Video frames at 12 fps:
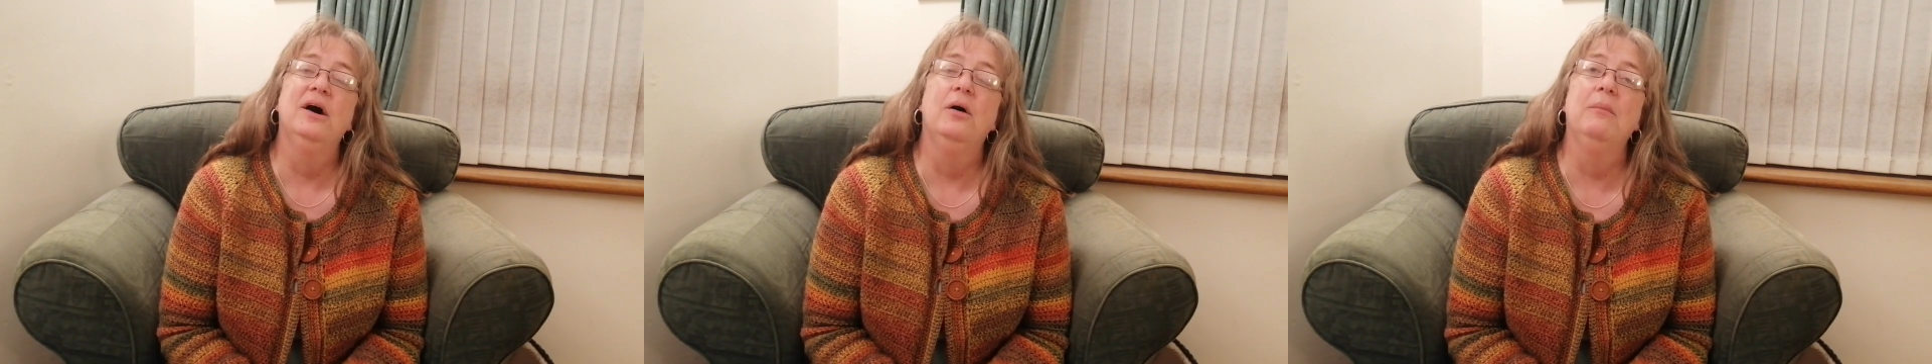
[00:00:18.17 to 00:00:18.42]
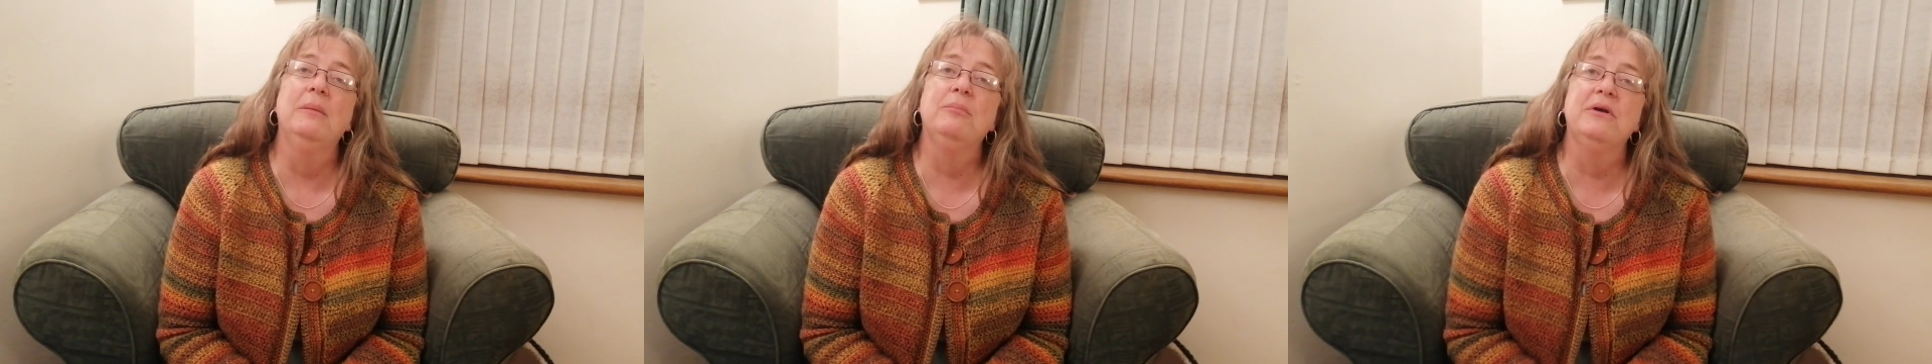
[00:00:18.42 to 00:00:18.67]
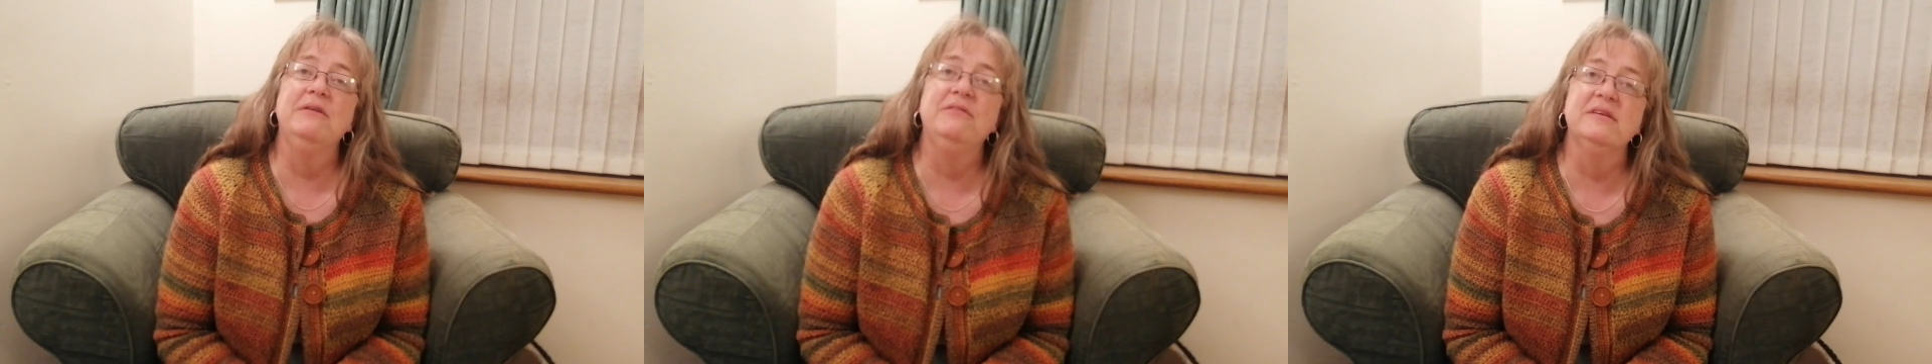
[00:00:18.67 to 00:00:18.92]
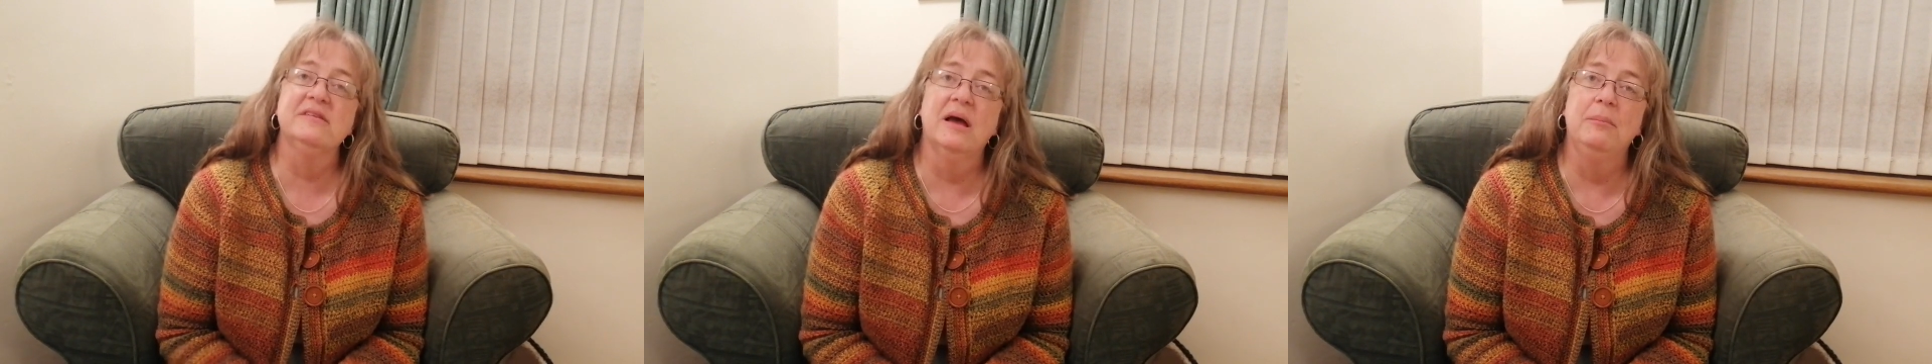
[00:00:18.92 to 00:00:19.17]
on my
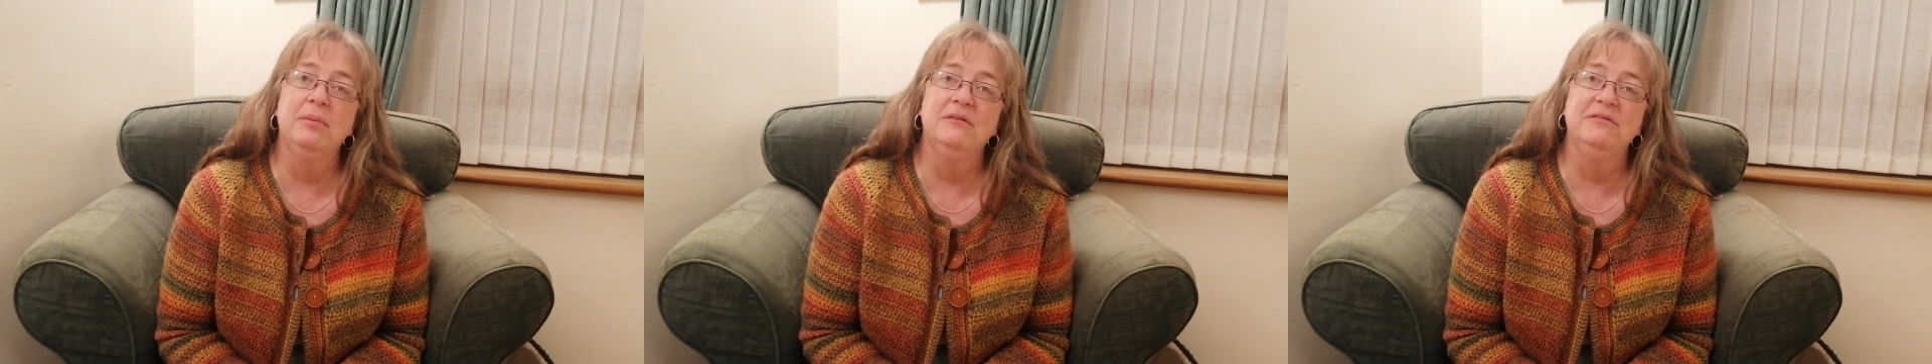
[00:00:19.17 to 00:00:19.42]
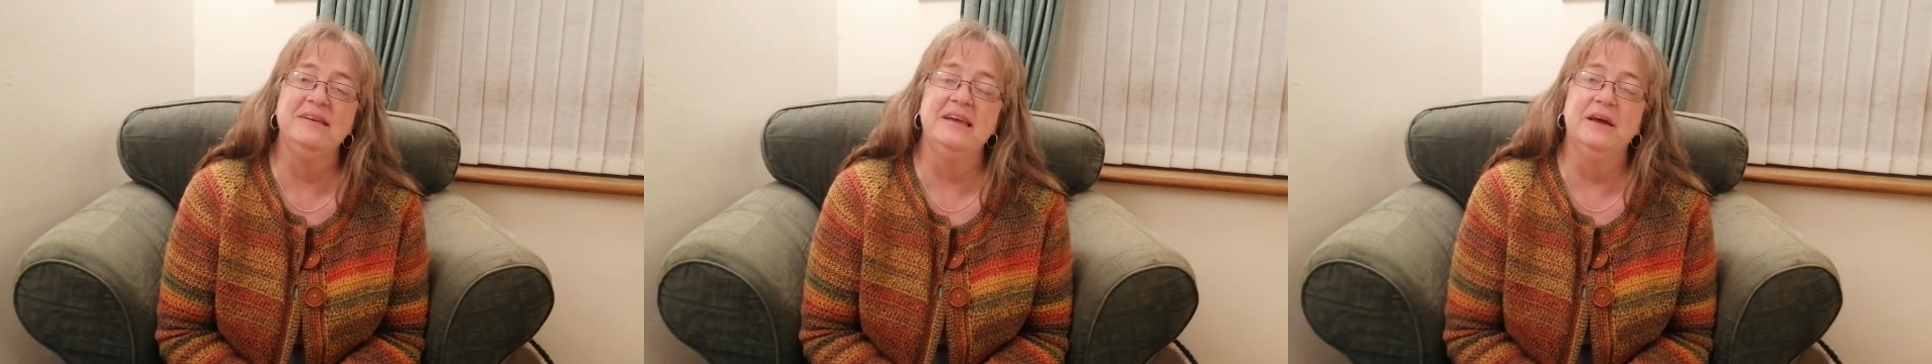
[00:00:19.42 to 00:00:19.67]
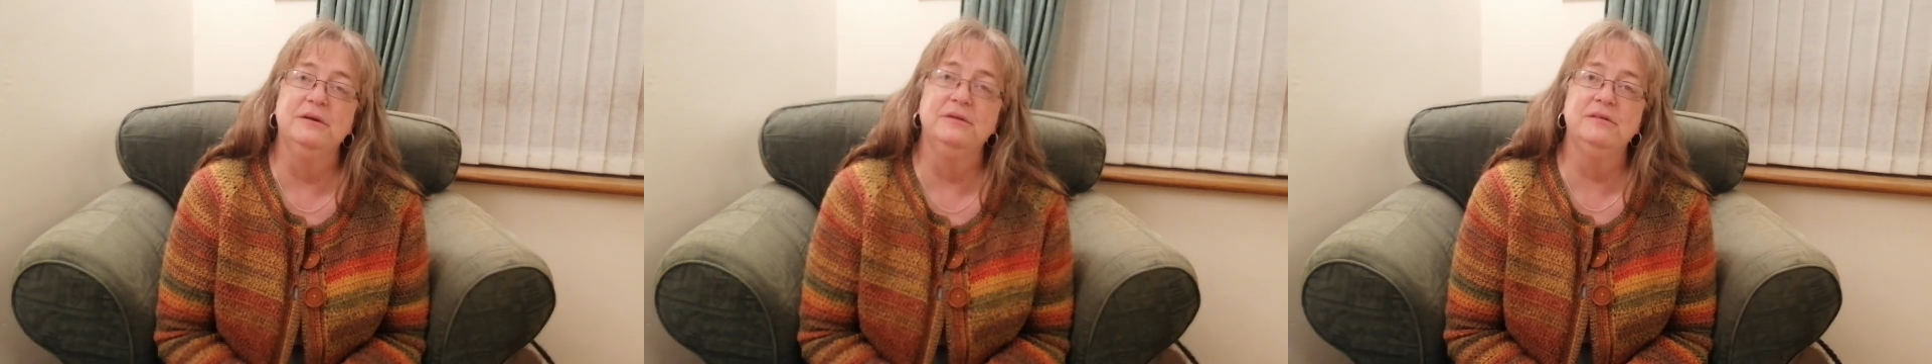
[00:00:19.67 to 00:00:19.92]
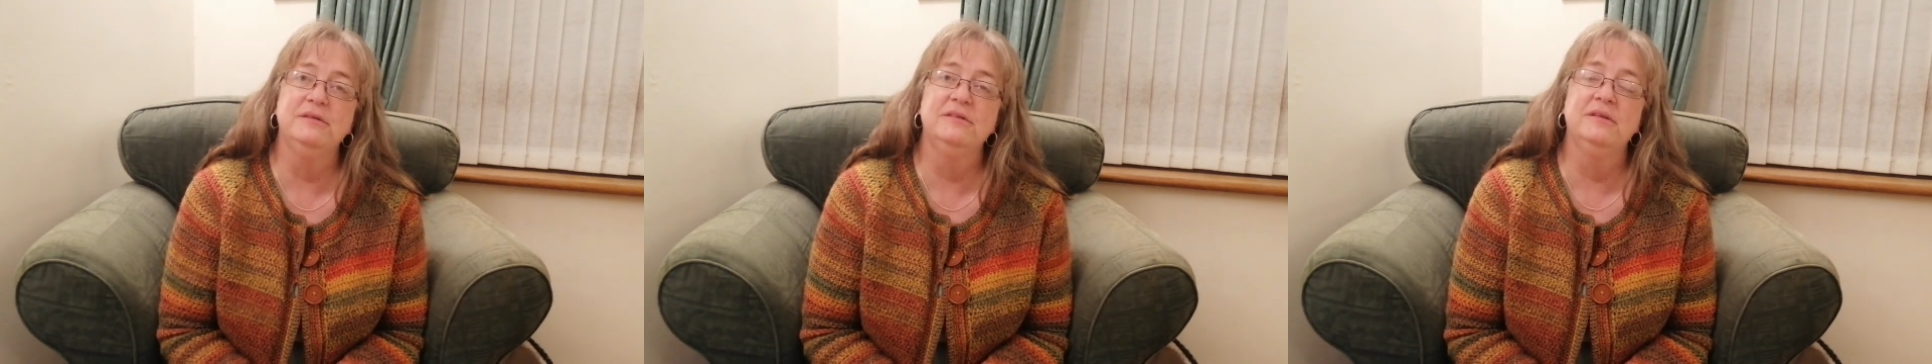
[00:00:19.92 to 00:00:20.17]
previous couple of
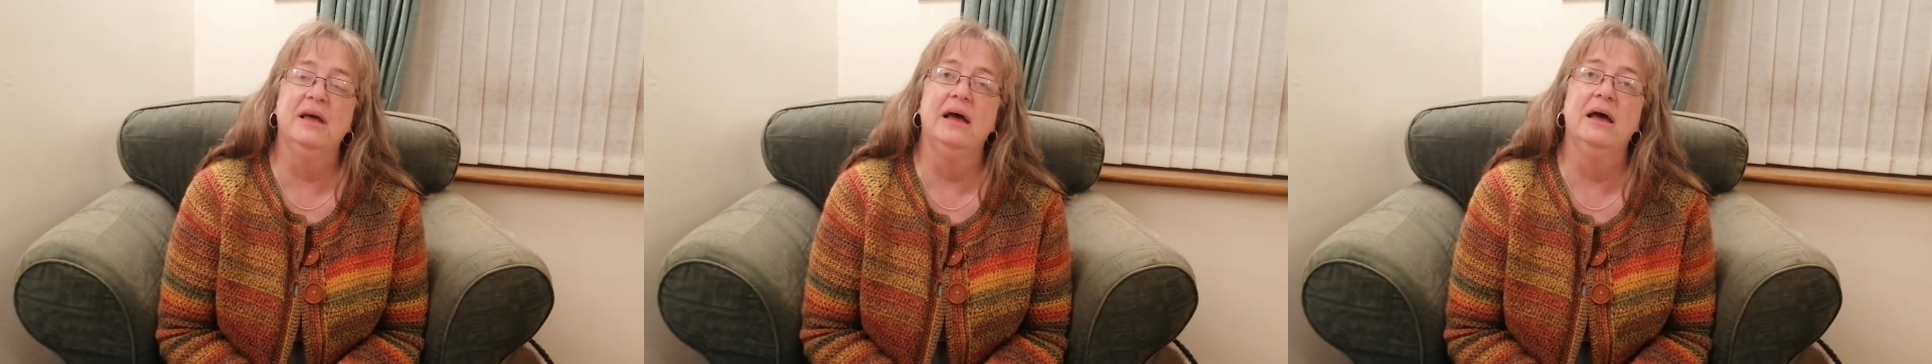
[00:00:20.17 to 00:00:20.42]
videos,